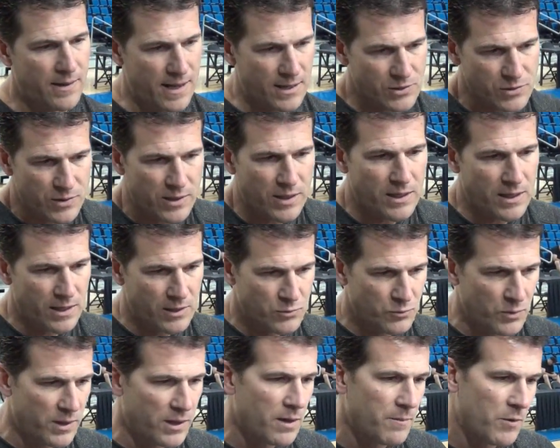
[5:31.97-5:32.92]
that's
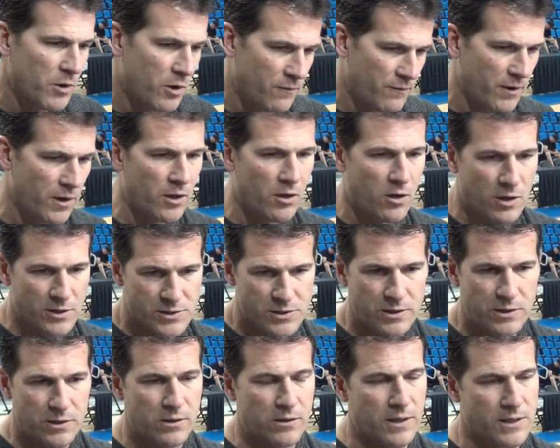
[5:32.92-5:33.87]
as we coming off a
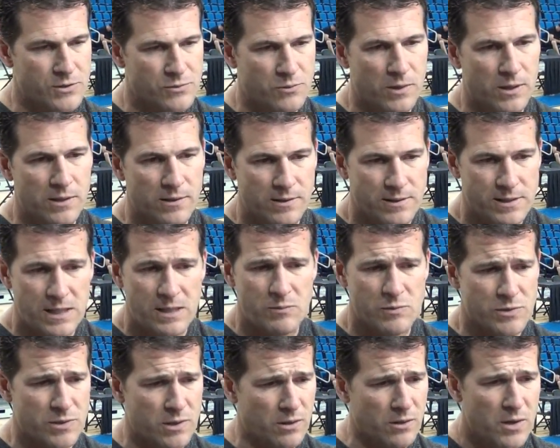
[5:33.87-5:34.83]
loss here. That's what the
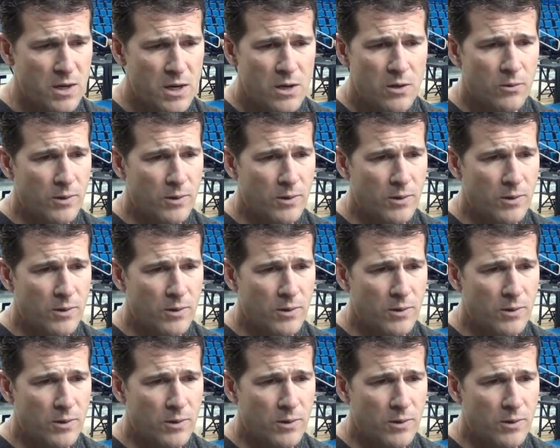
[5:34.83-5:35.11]
team's done.